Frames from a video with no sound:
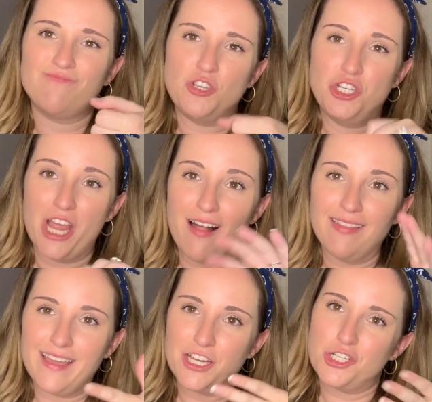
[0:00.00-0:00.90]

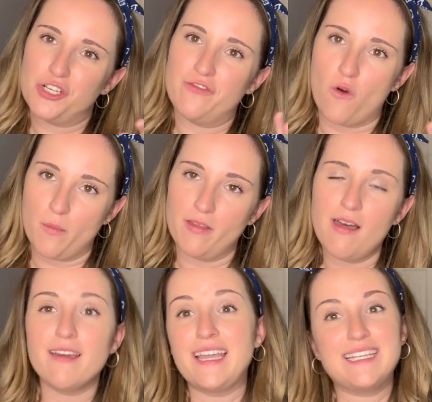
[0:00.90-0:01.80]
gel-ish
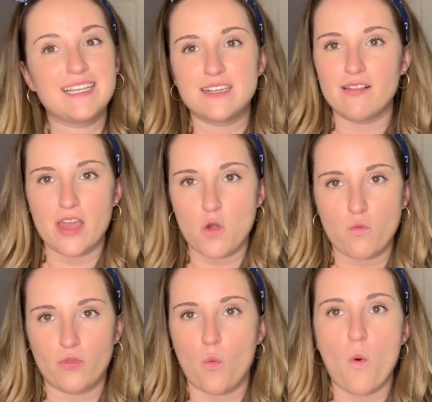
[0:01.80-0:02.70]
formula. He does not like
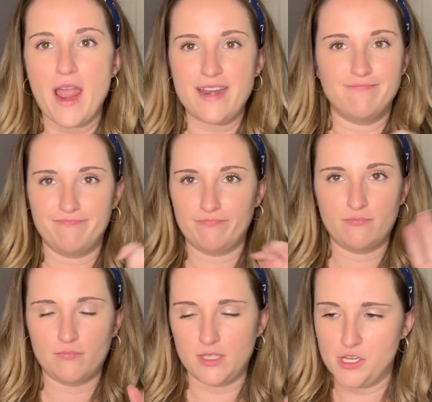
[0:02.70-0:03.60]
the white
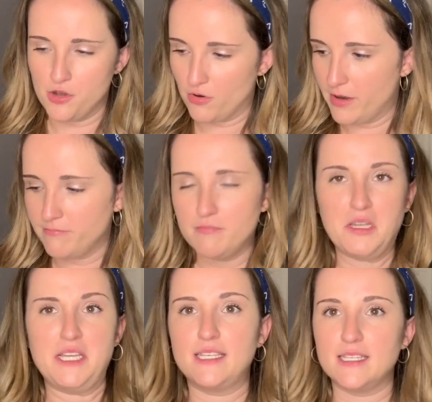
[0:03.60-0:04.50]
deodorant.
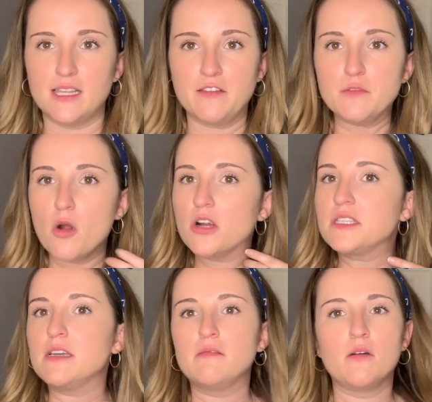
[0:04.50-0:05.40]
He says it leaves marks.